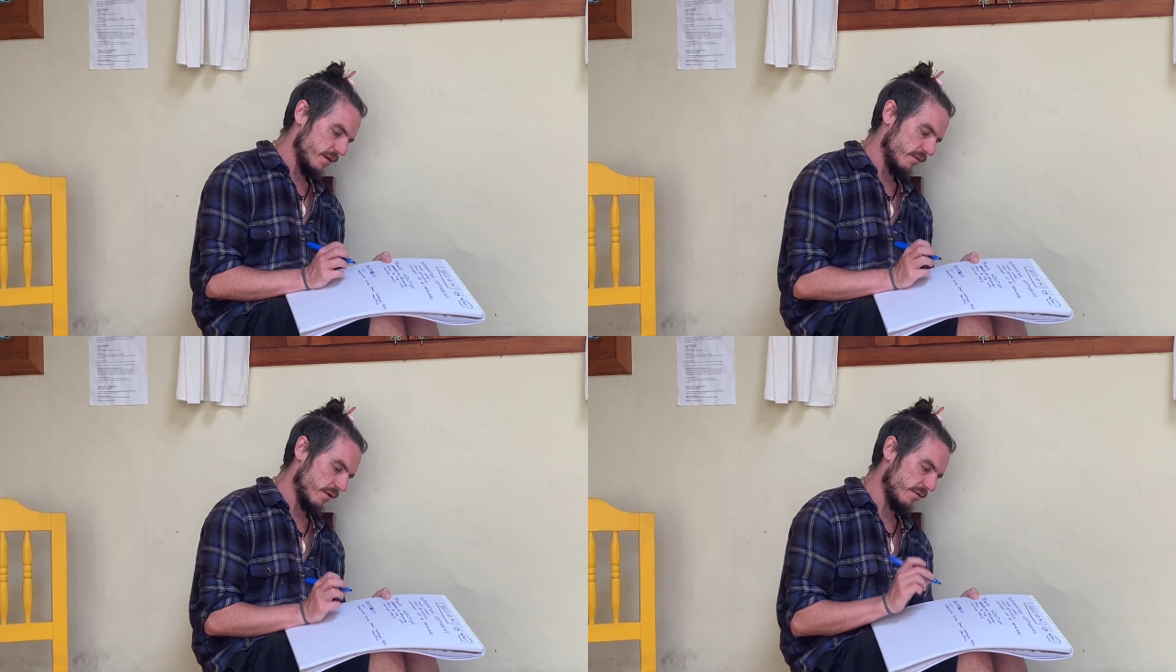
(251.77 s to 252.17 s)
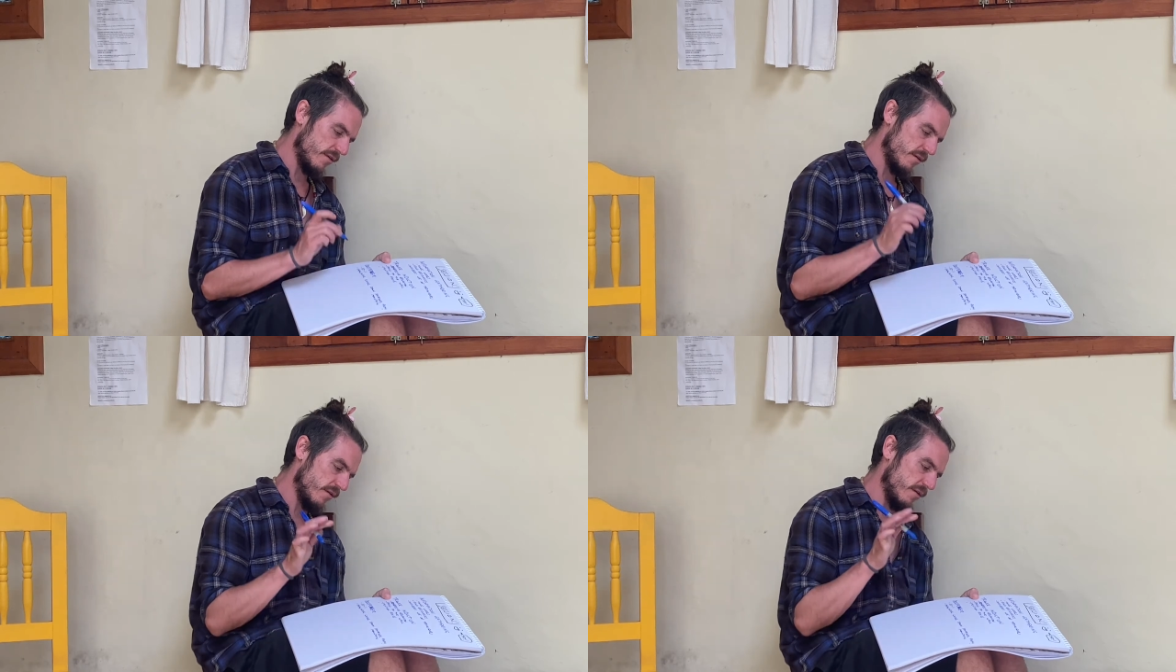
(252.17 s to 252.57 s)
what was
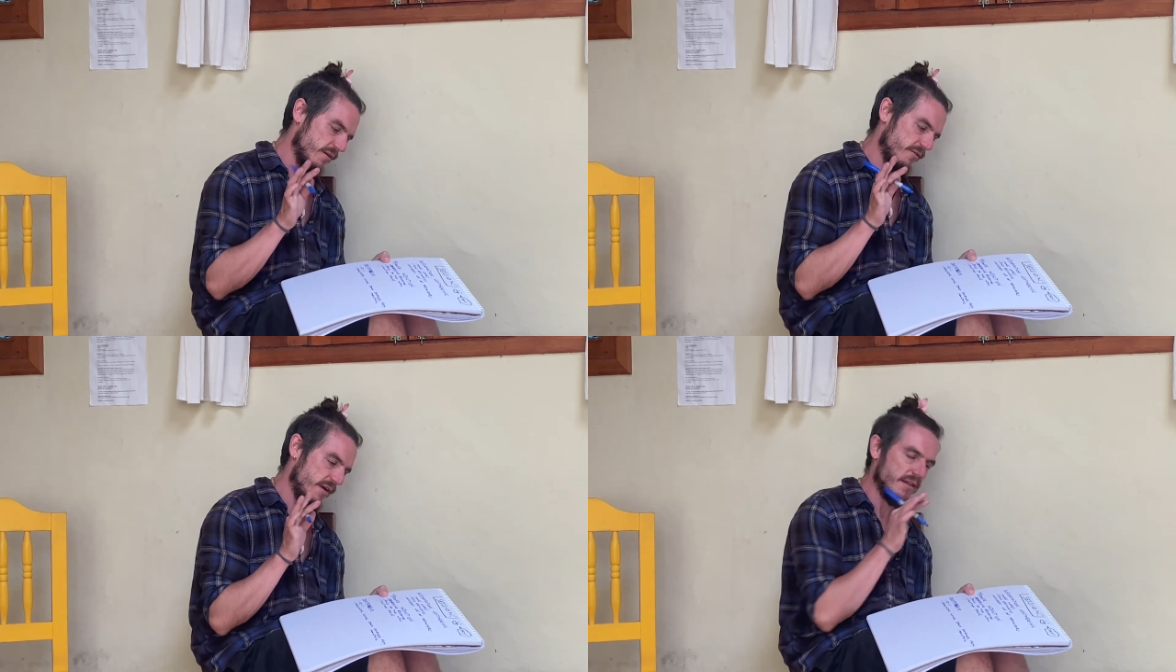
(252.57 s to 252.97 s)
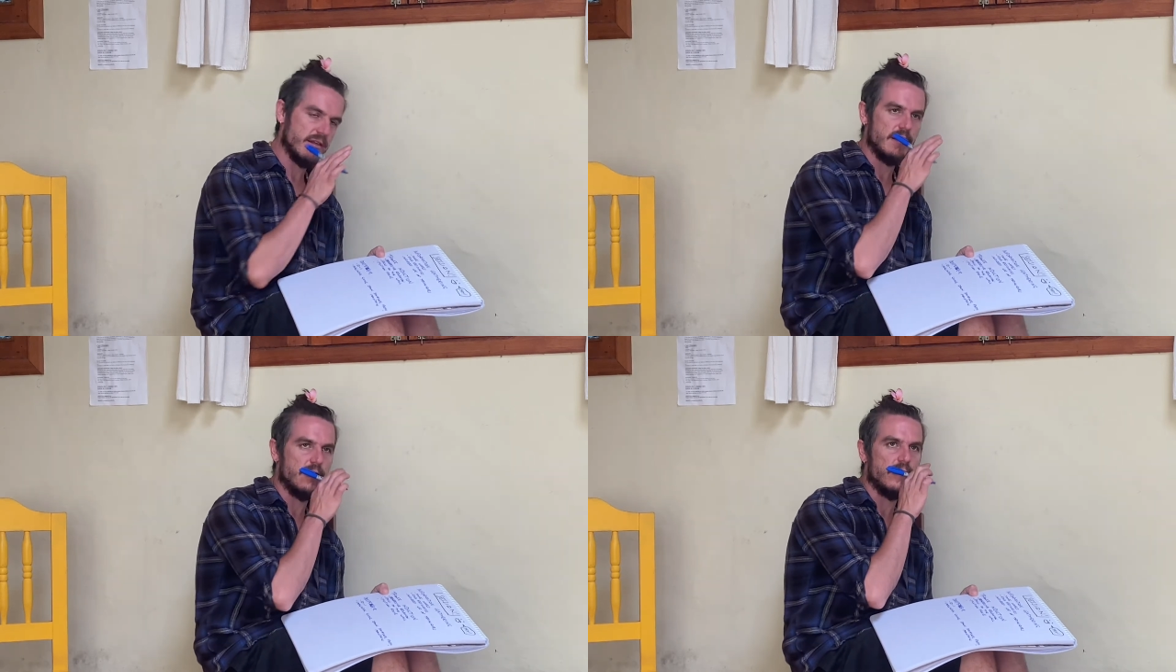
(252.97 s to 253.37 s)
another
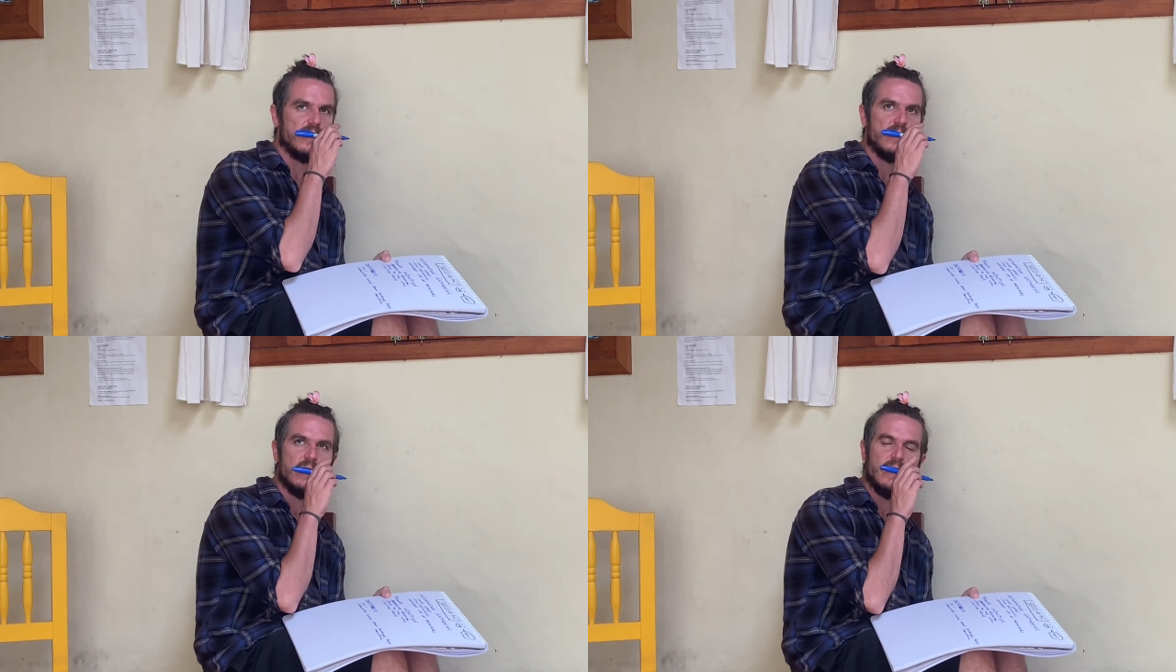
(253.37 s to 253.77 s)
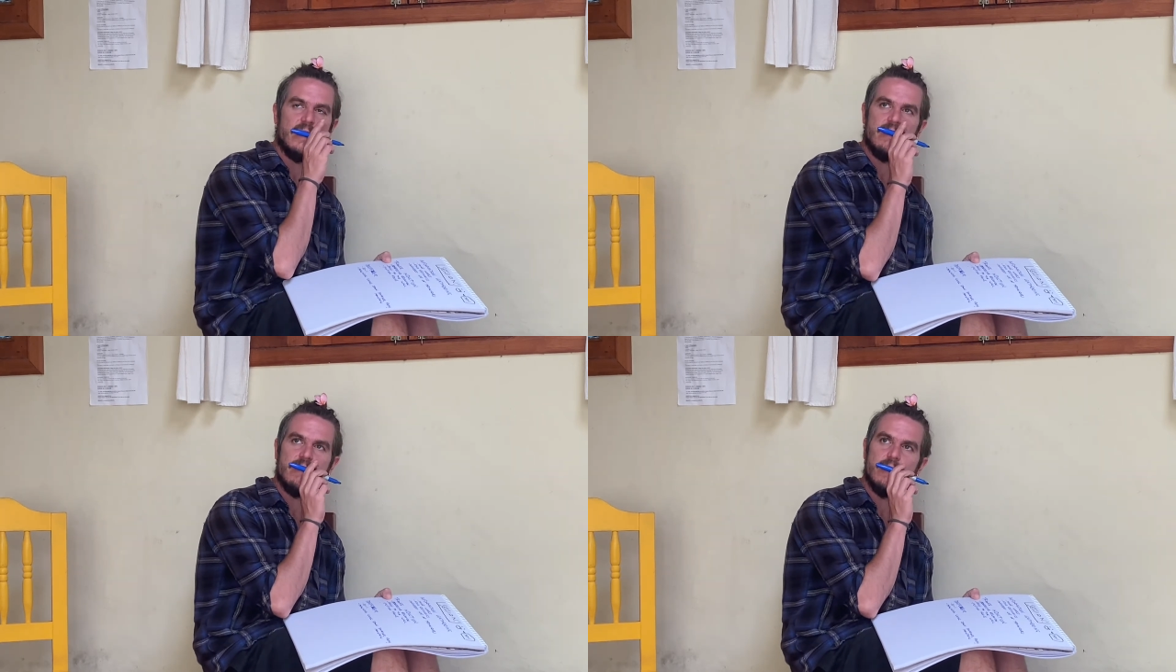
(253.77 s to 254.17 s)
trance induction?
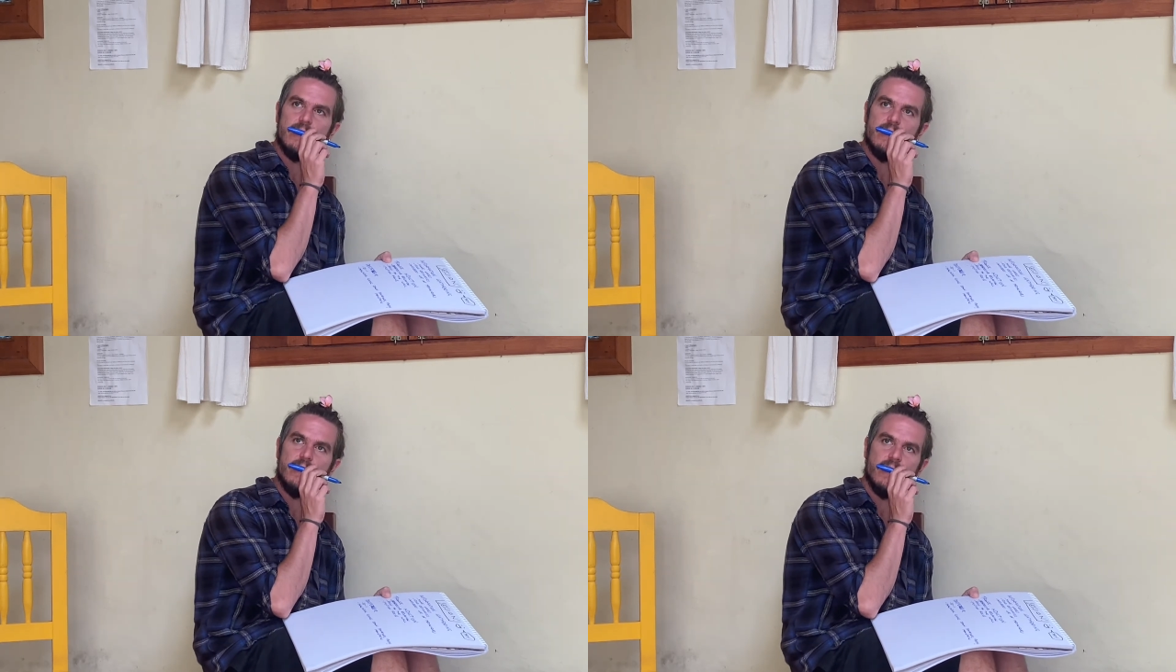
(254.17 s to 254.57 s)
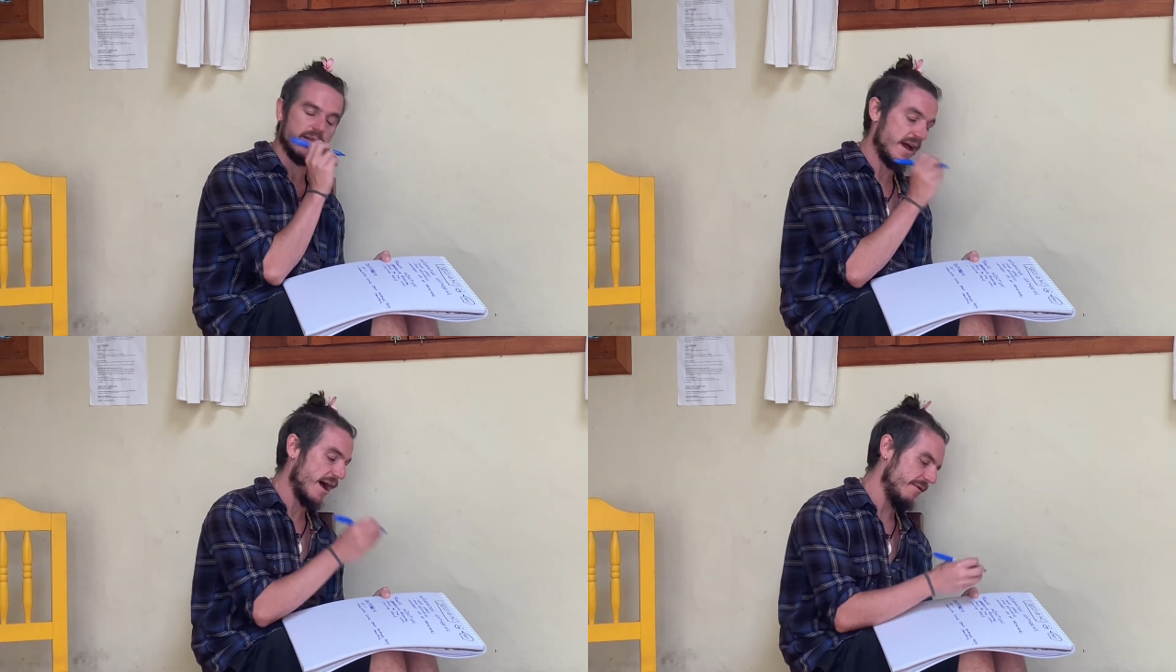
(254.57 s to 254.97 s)

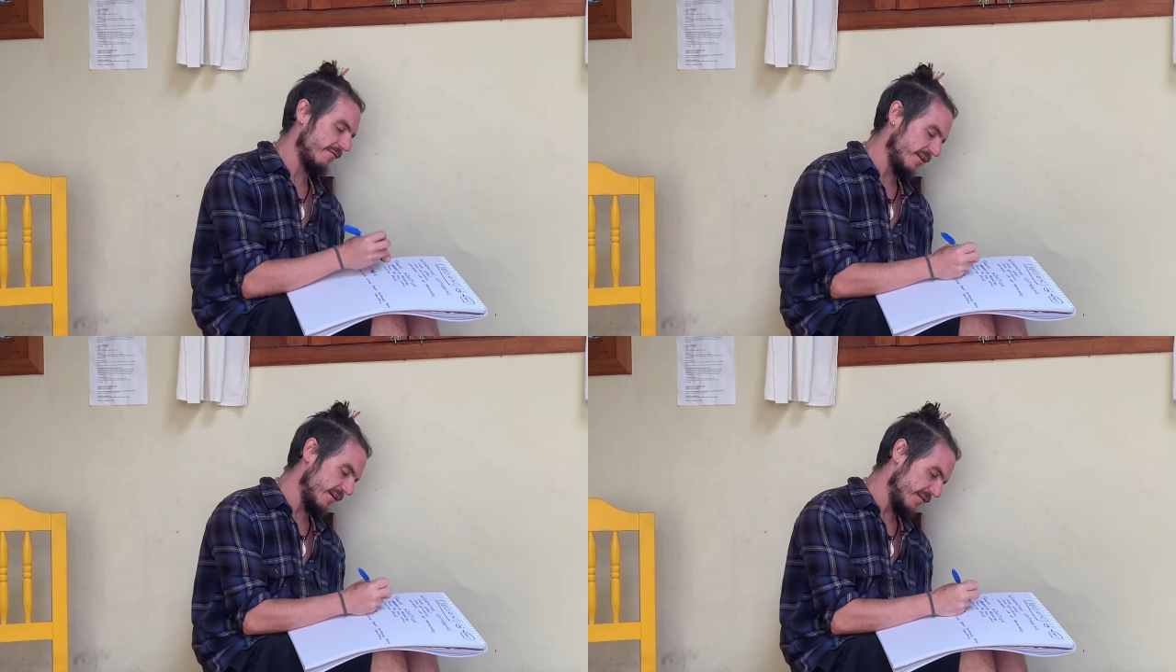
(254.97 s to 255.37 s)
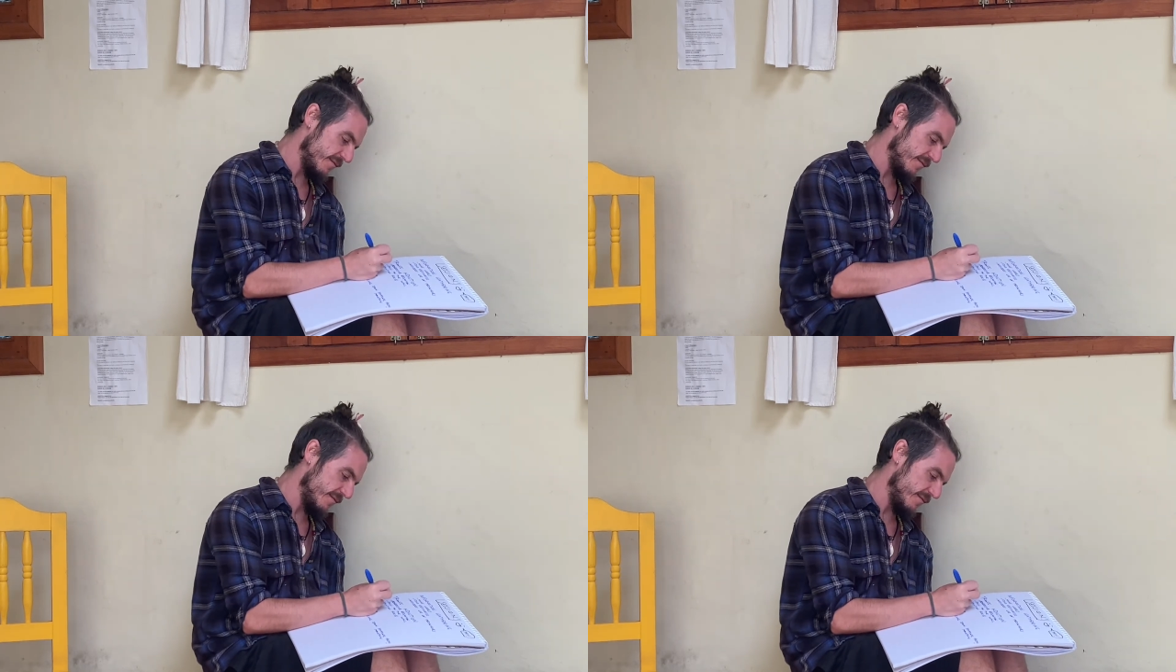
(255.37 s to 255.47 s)
The arm levitation.